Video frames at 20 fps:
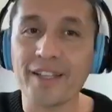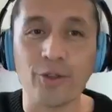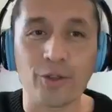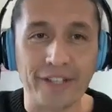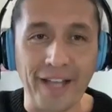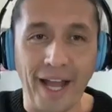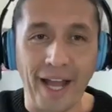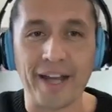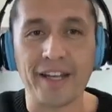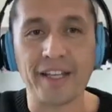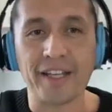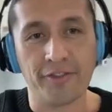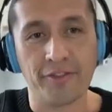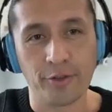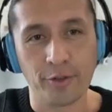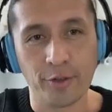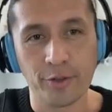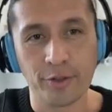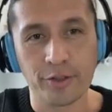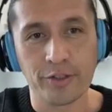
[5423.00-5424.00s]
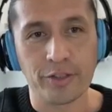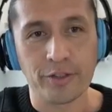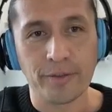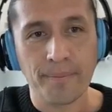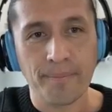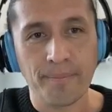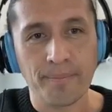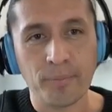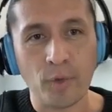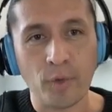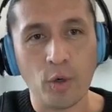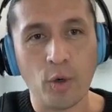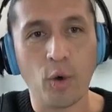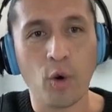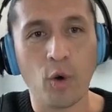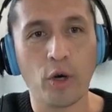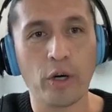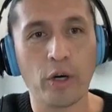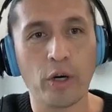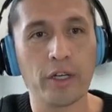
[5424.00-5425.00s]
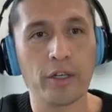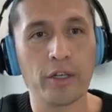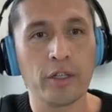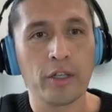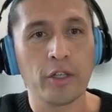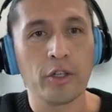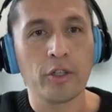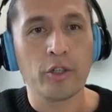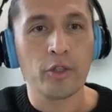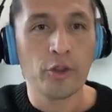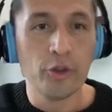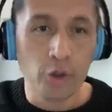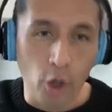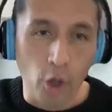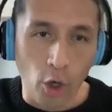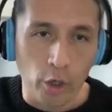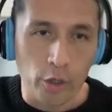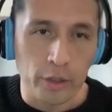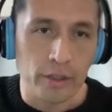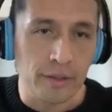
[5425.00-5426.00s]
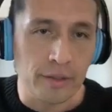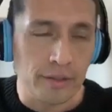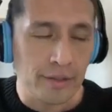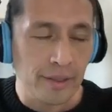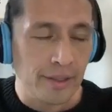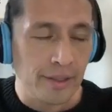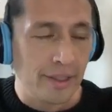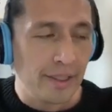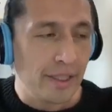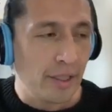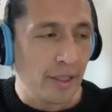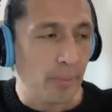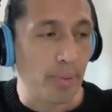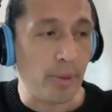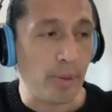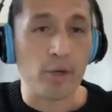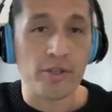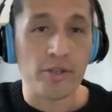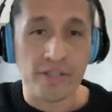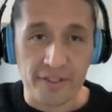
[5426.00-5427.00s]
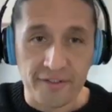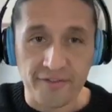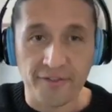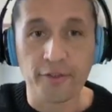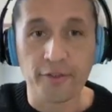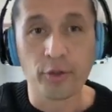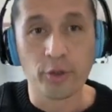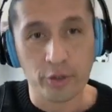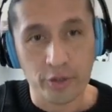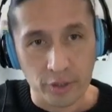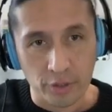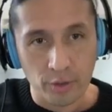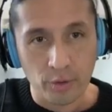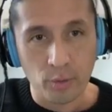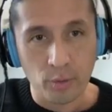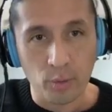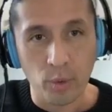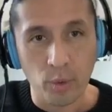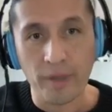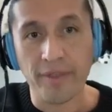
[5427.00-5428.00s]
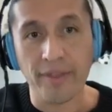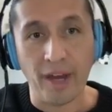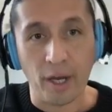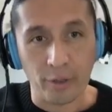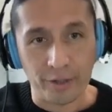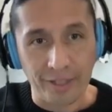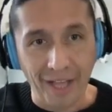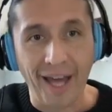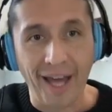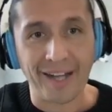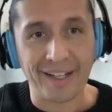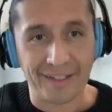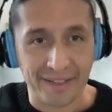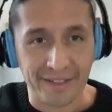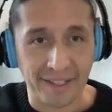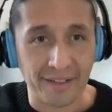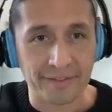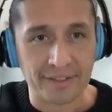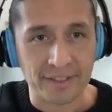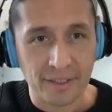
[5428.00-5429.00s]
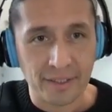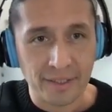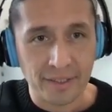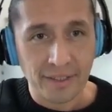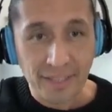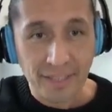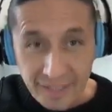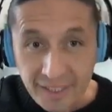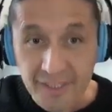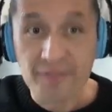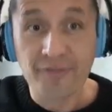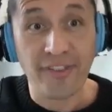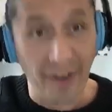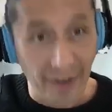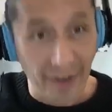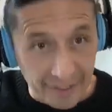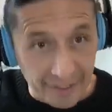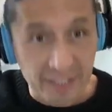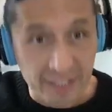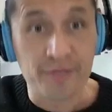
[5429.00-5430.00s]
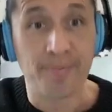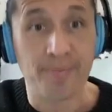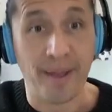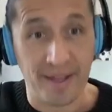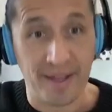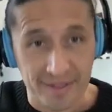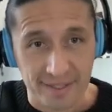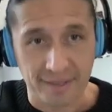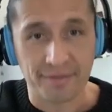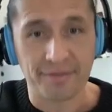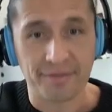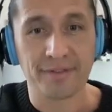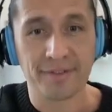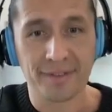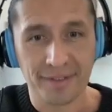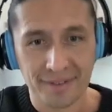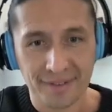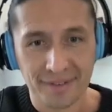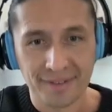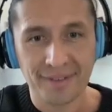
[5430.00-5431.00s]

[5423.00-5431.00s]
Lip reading: to eat organic food or non processed food without additives, it's very expensive,